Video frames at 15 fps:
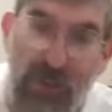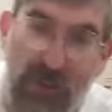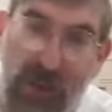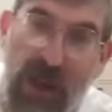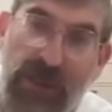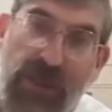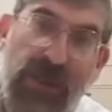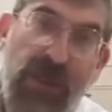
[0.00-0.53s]

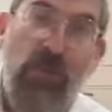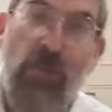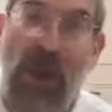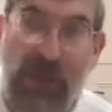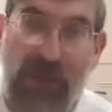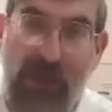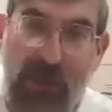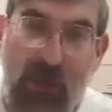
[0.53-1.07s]
rather than
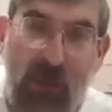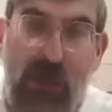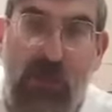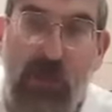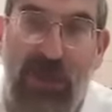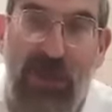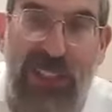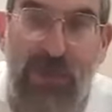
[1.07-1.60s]
what
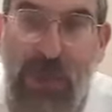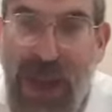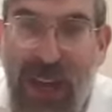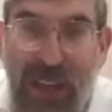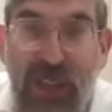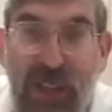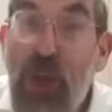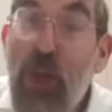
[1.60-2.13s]
calling bula's
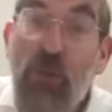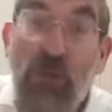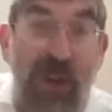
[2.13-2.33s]
val